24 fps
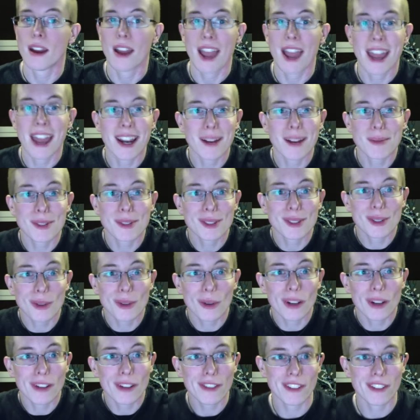And I'm
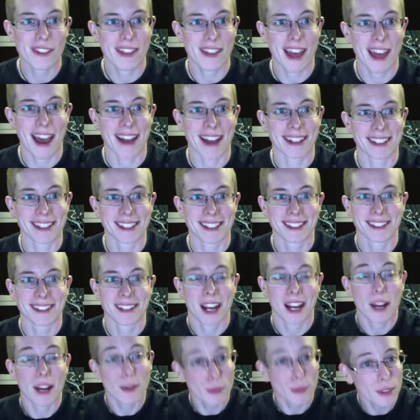sorry for that.
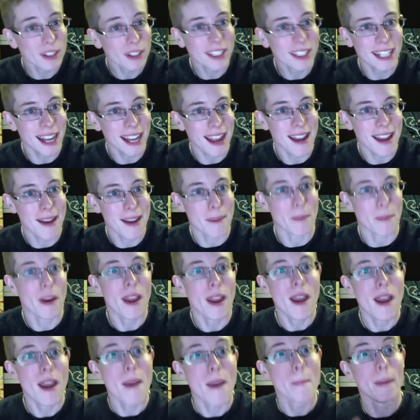I really am.
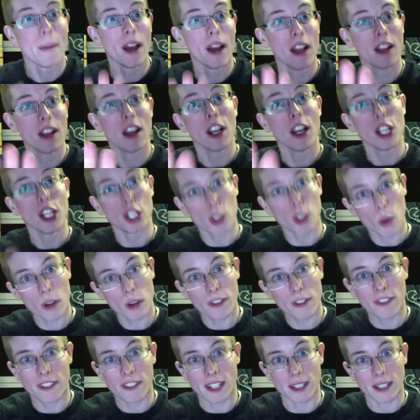But your
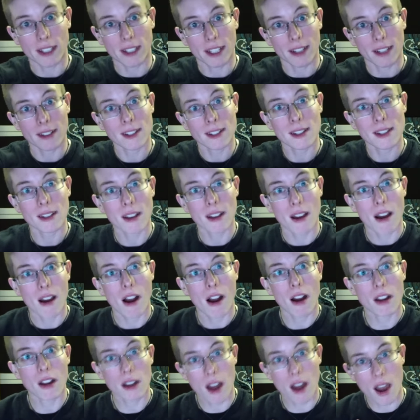feelings
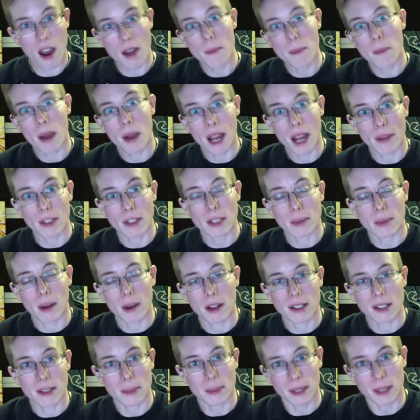are not my
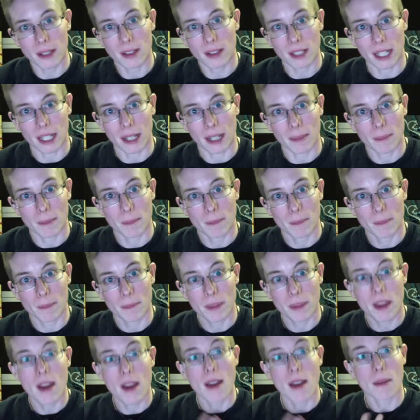responsibility.
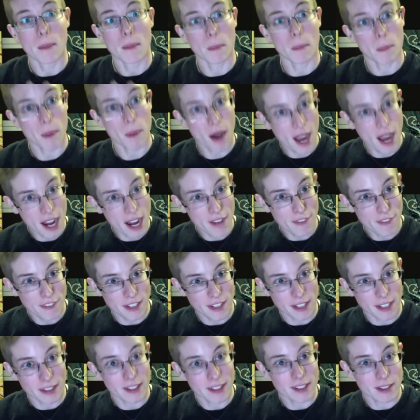My
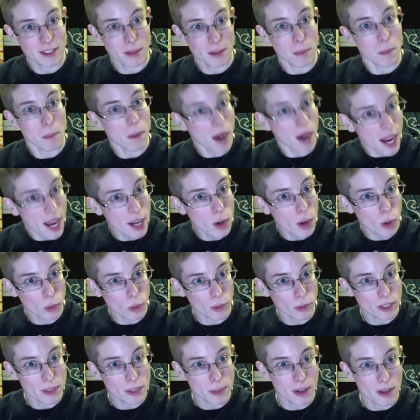feelings are my own
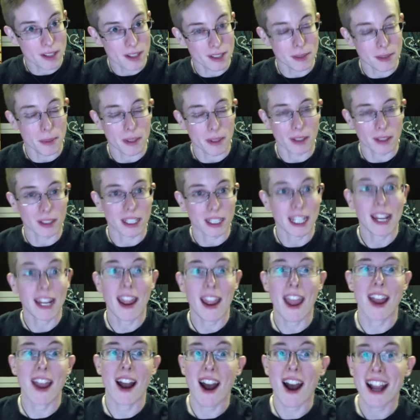responsibility,
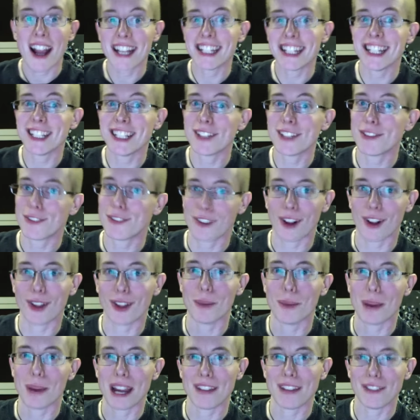and I need to follow
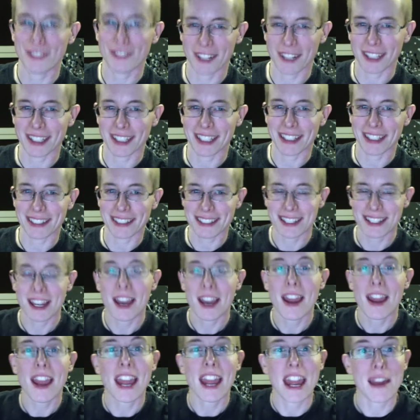my feelings.
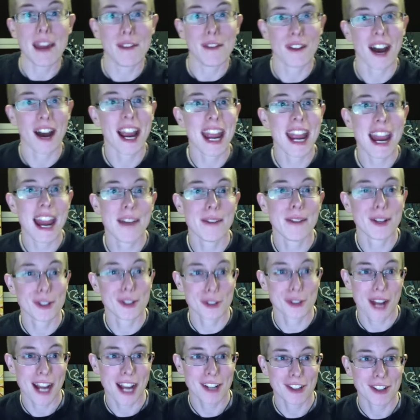If I have an
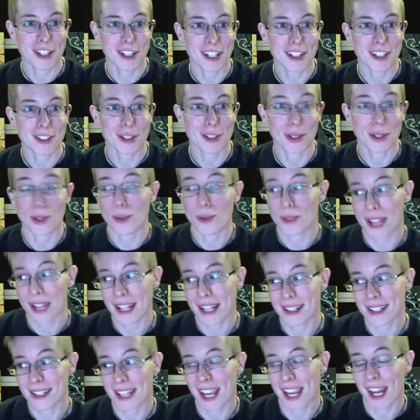attraction to,
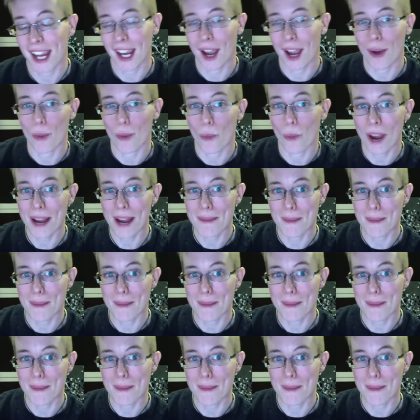let's say, a white